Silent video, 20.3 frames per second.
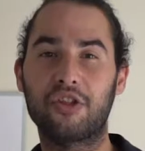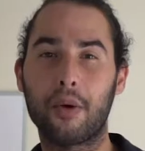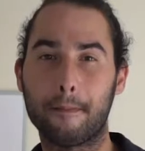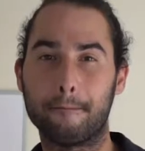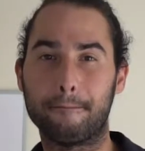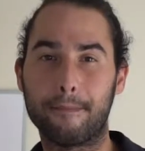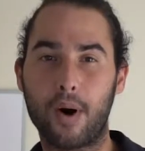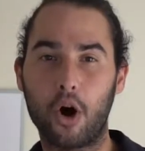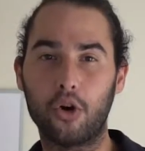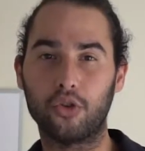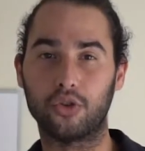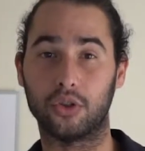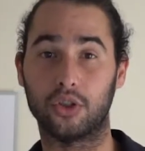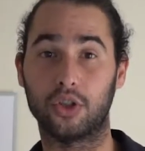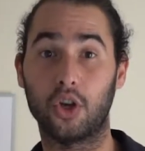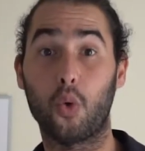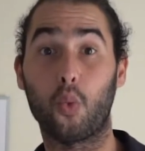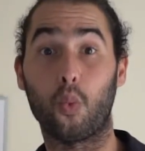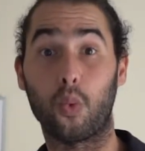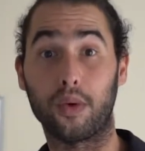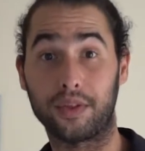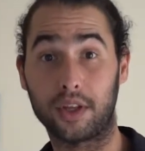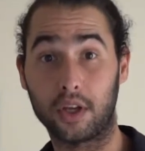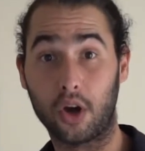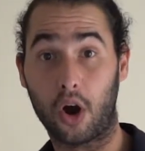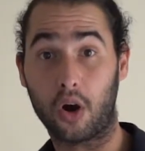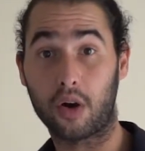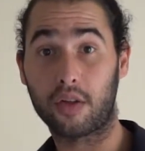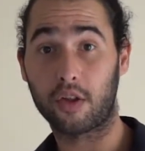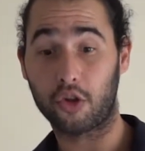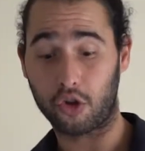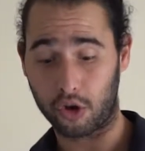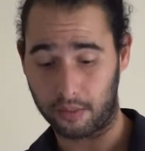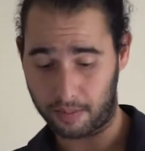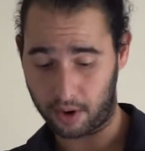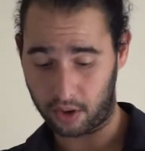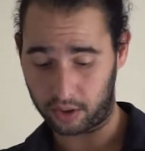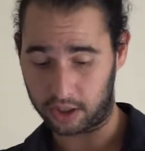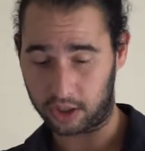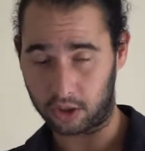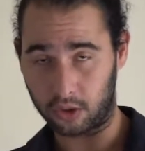the bond with the oxygen
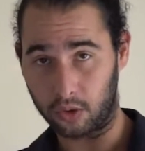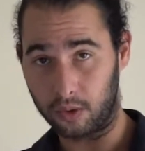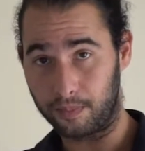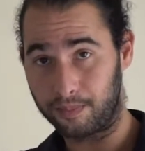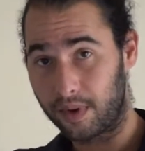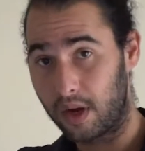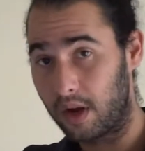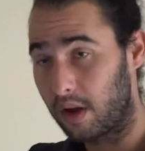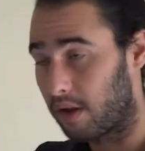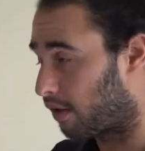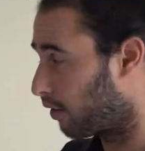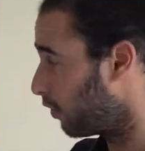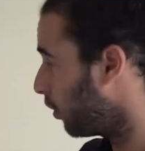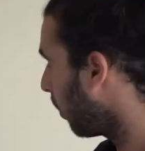molecule. So